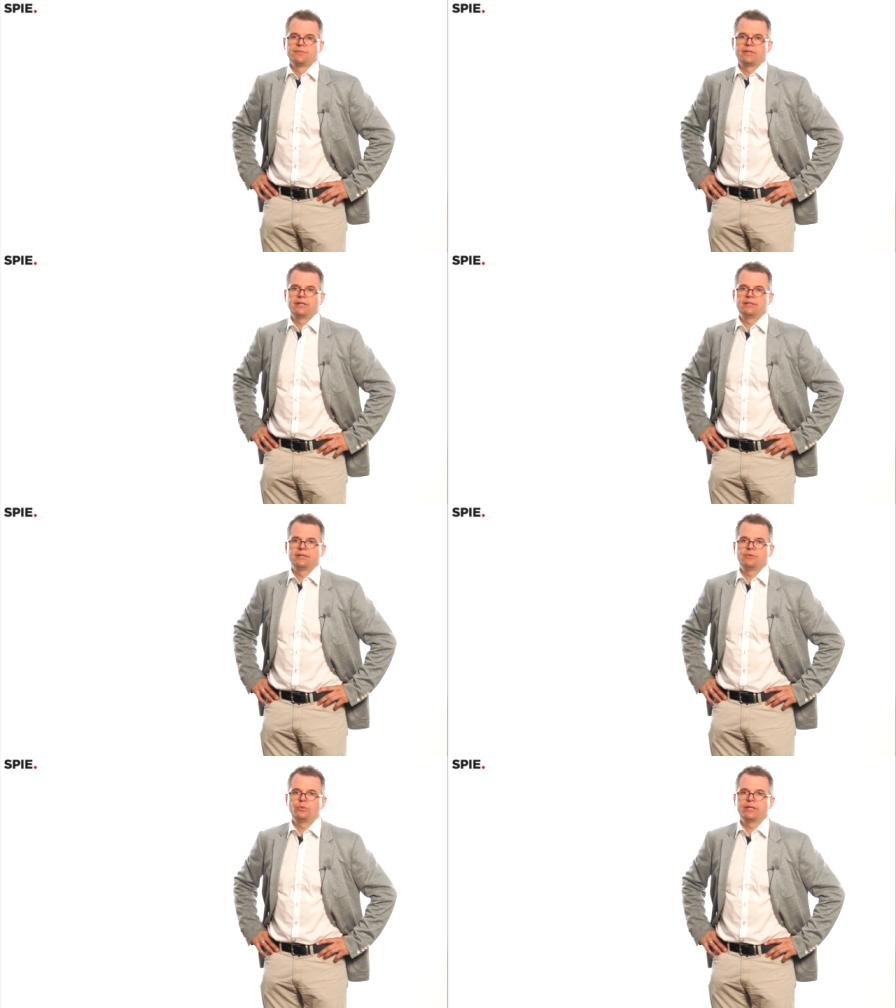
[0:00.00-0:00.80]
And
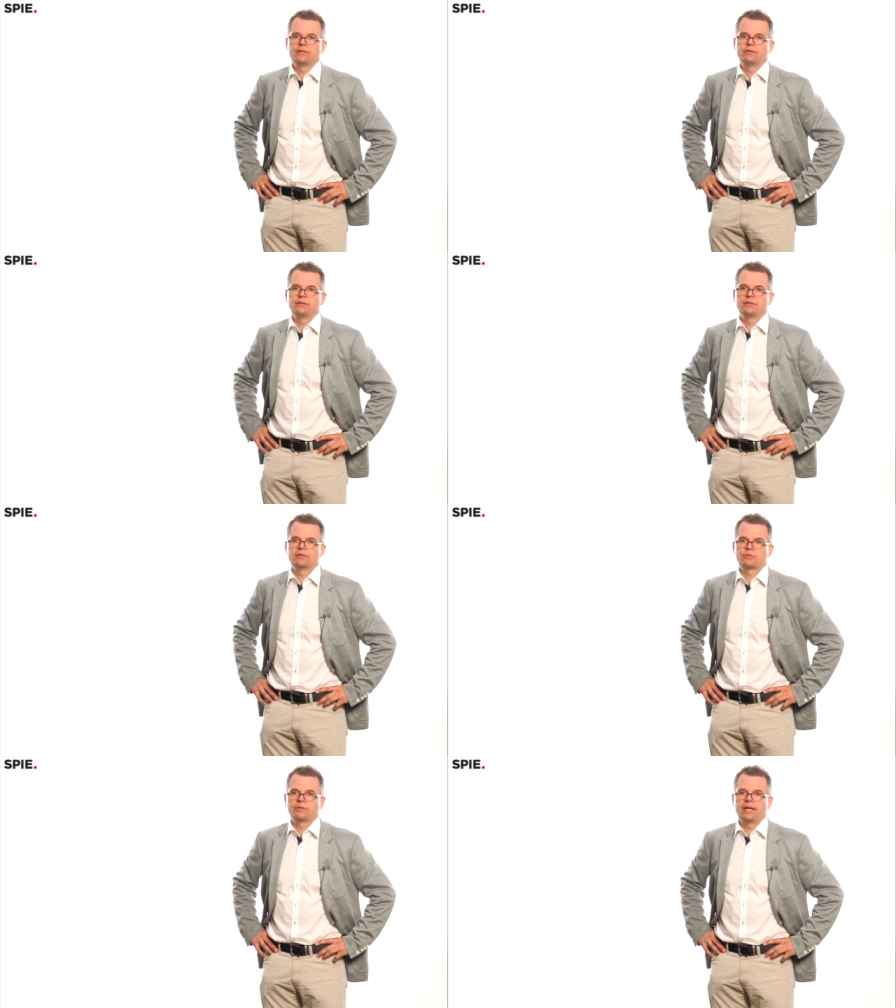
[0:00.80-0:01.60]
then we can
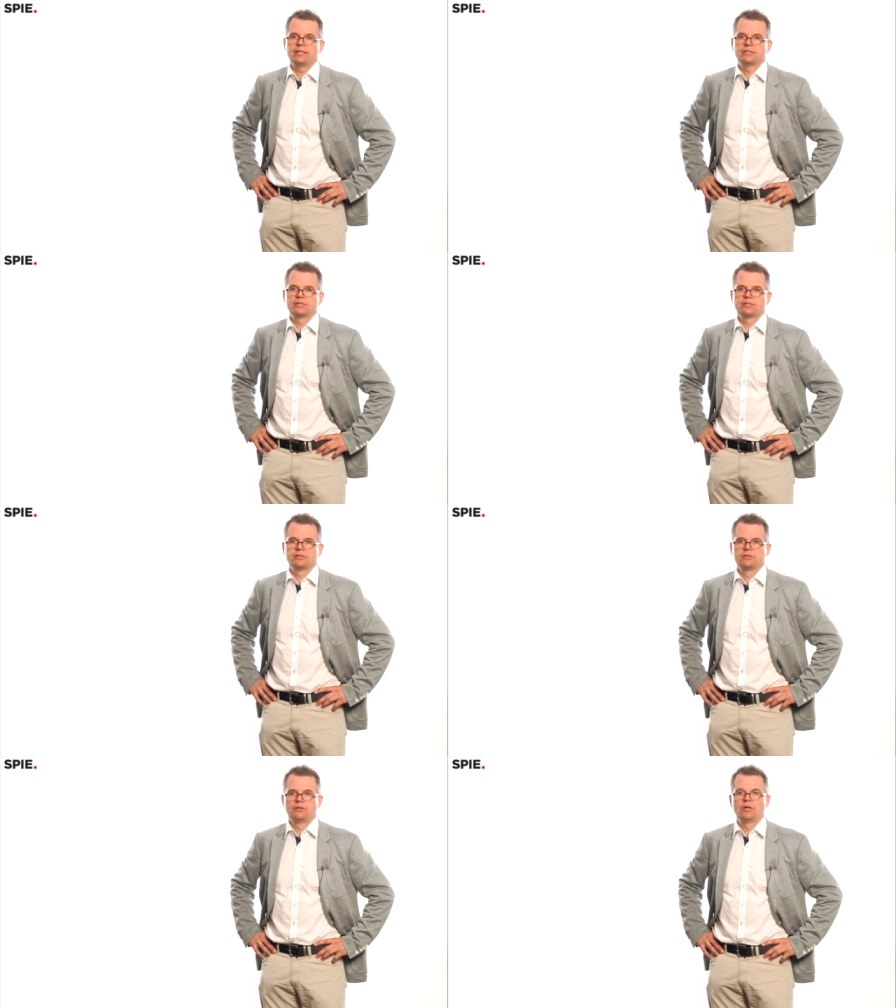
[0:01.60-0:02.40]
create
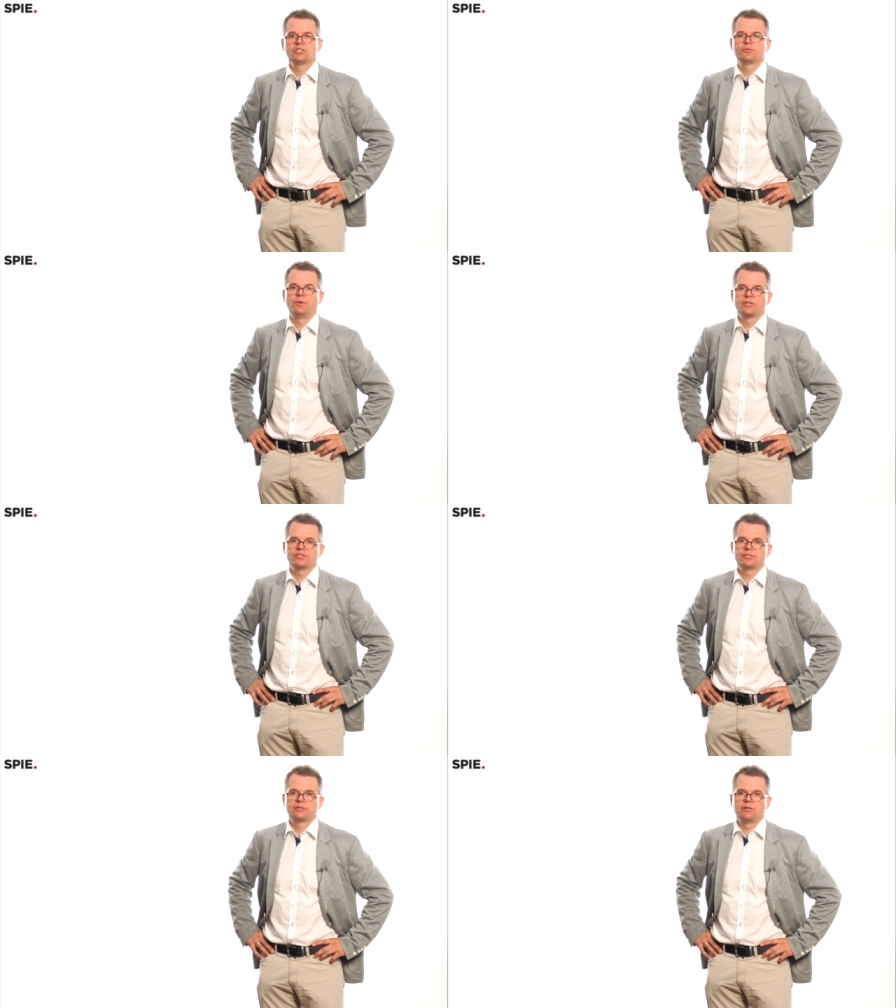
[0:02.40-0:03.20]

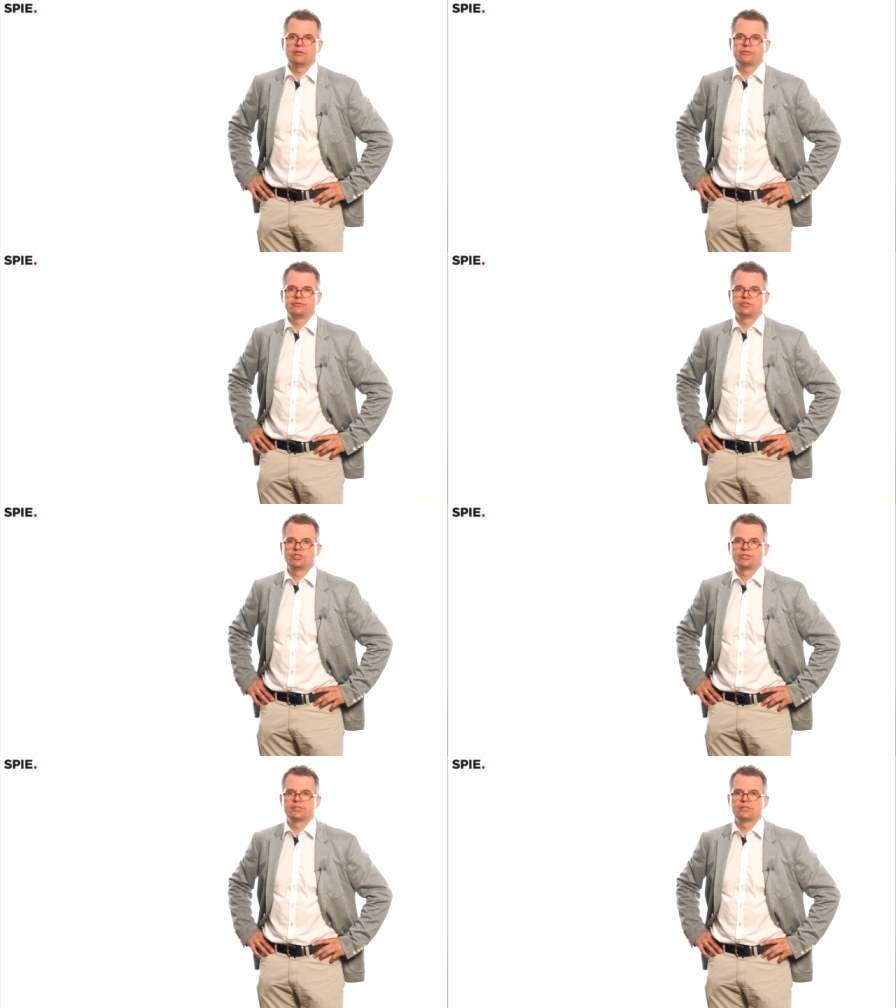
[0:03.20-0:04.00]
hotspots of
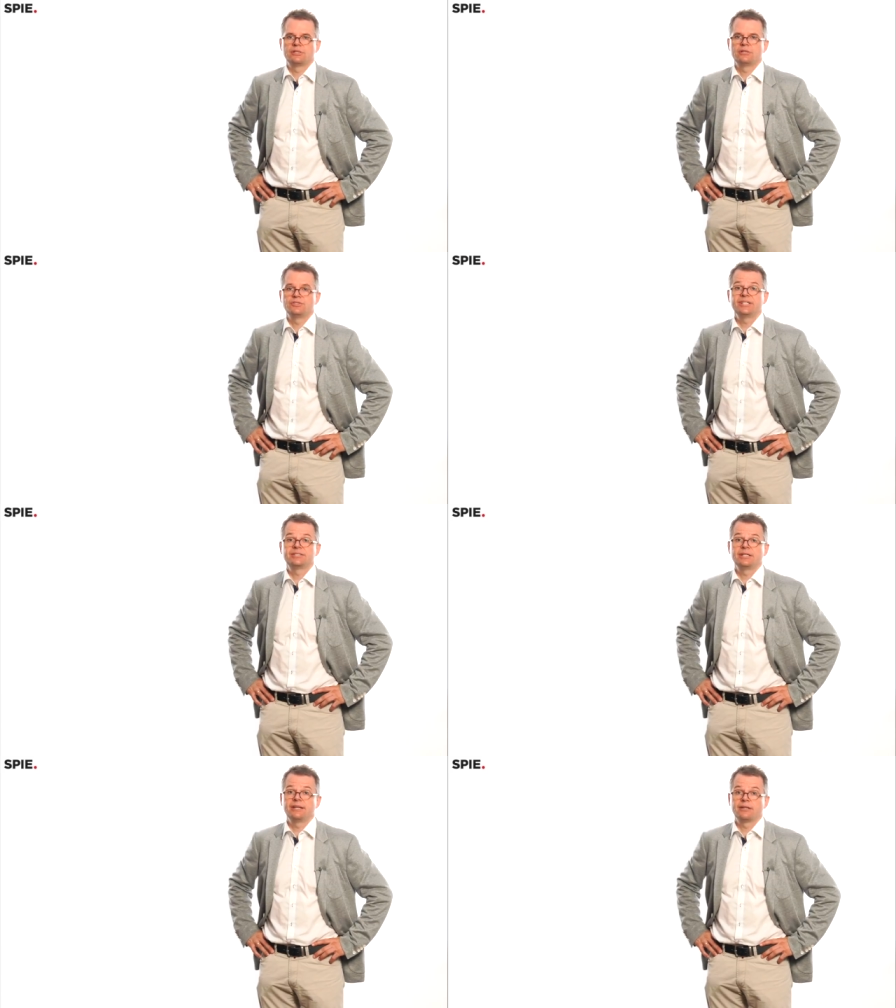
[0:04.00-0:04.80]
just uh,
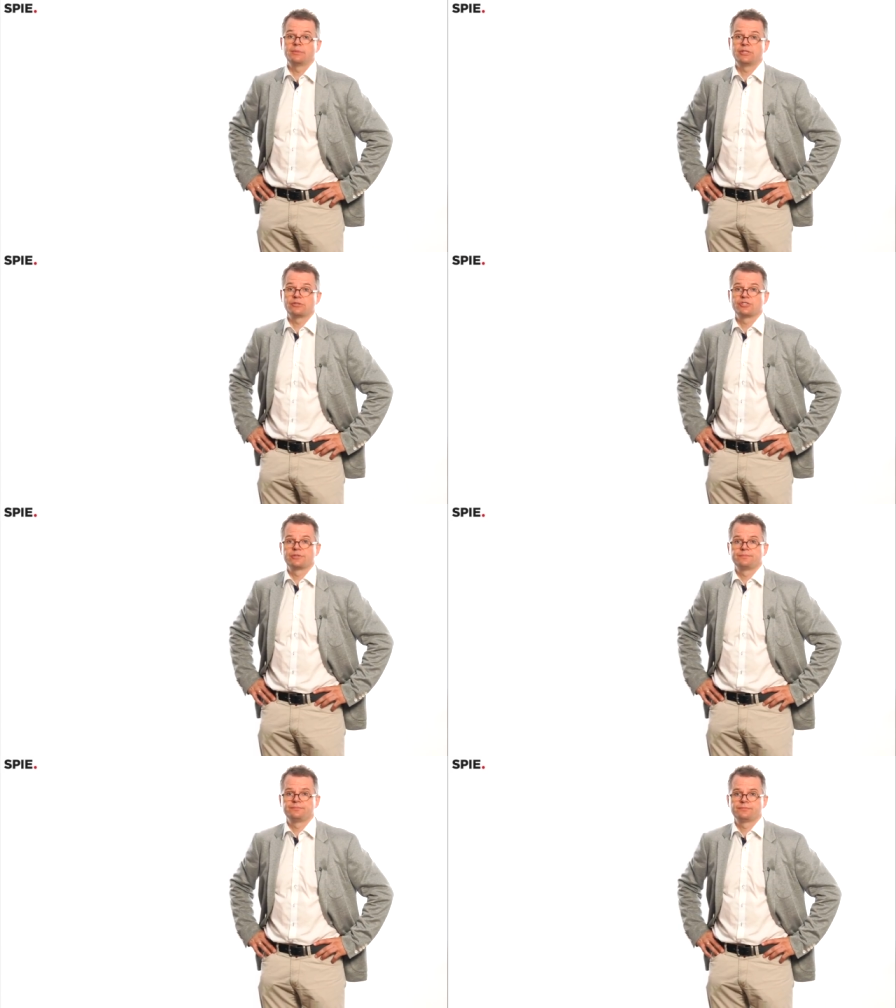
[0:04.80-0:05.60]
60
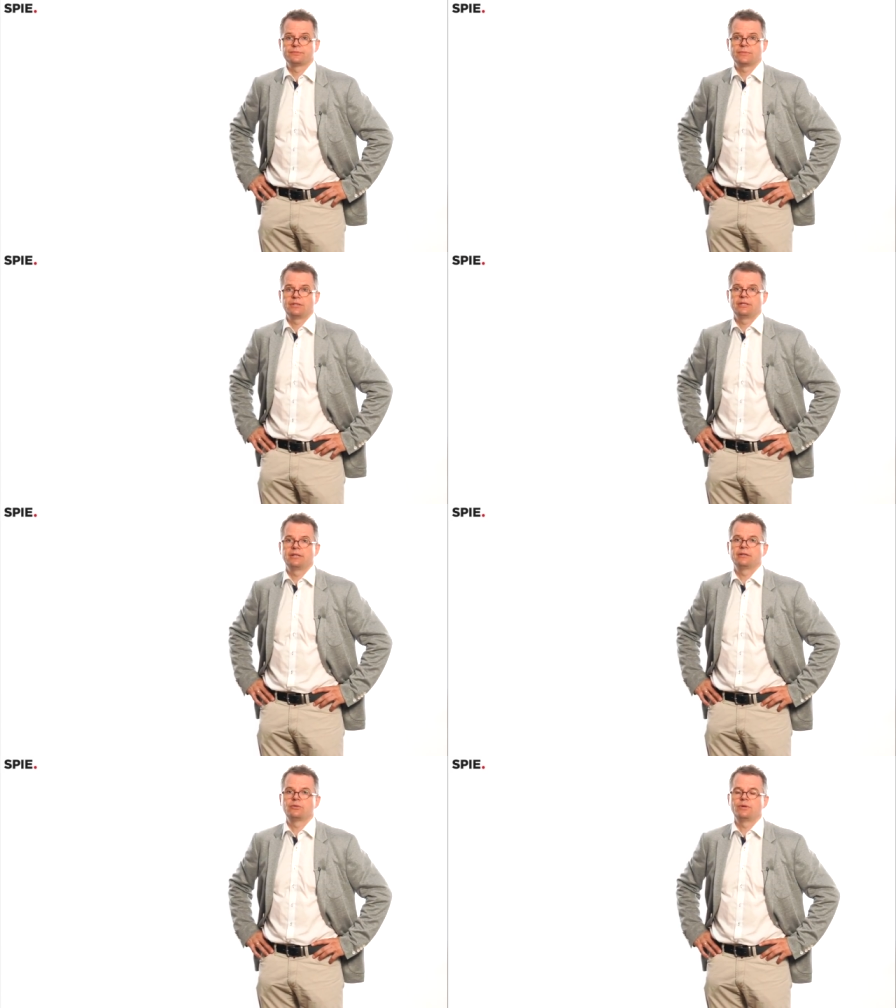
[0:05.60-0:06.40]
nanometers. And they
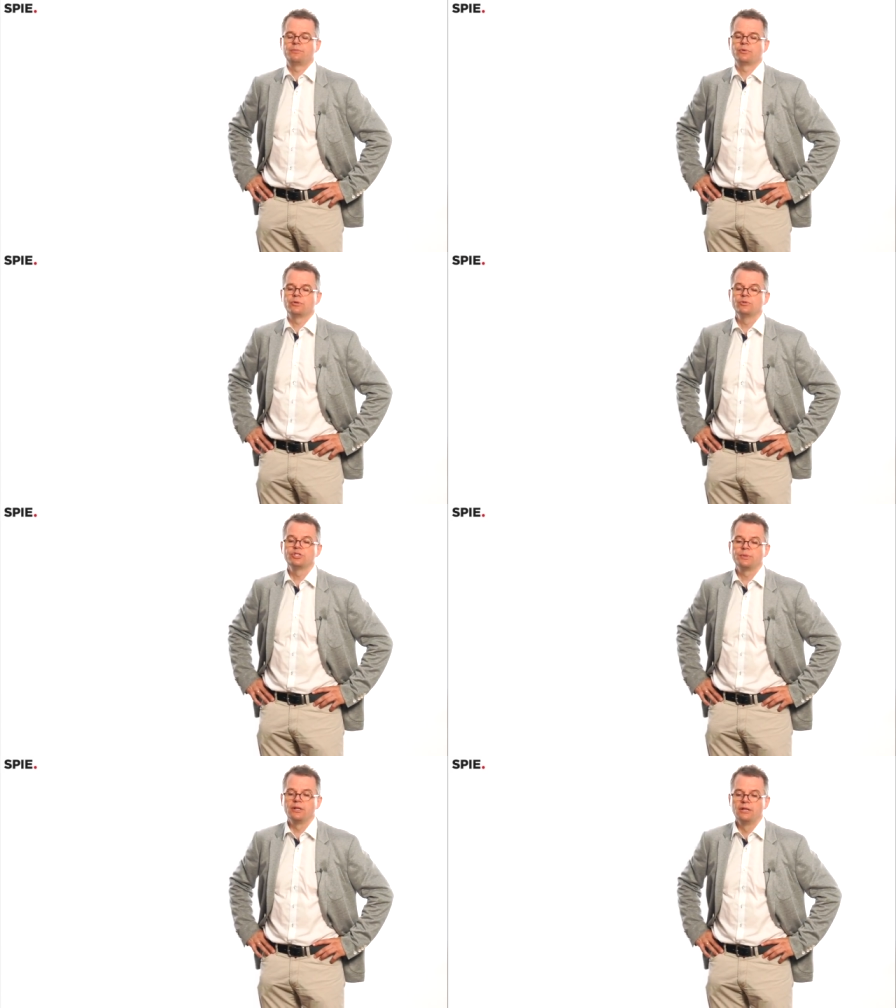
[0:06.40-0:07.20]
are
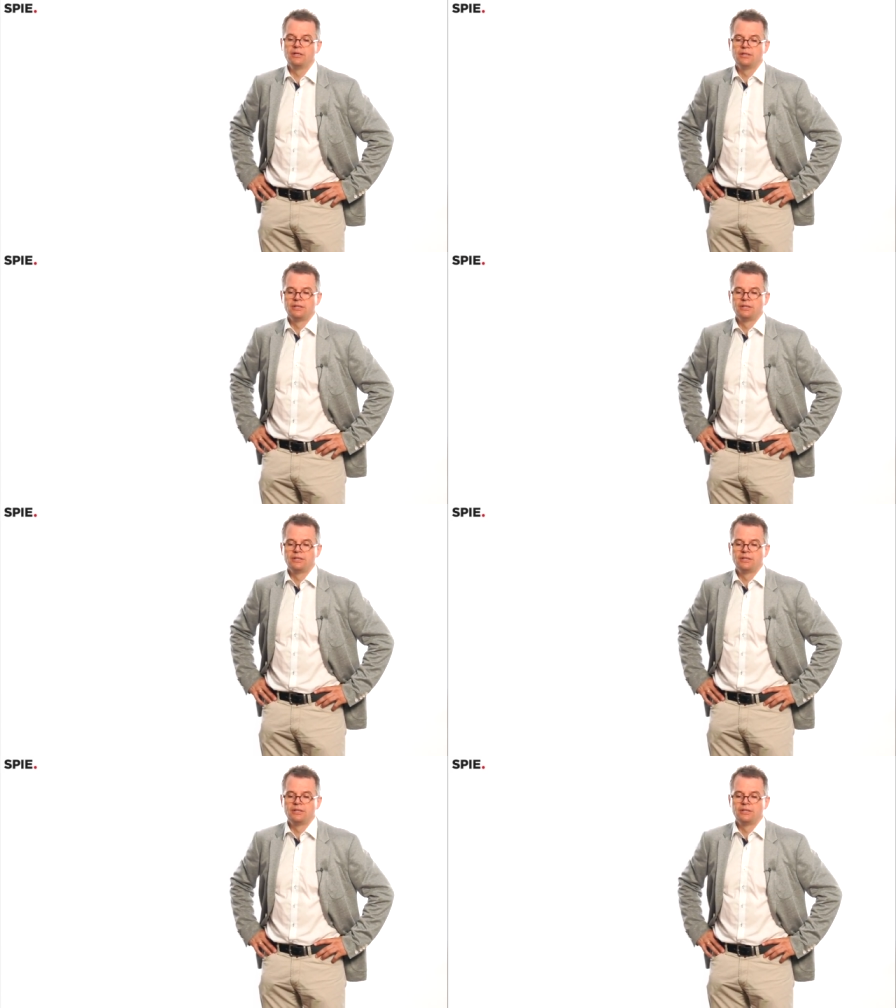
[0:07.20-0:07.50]
reproducible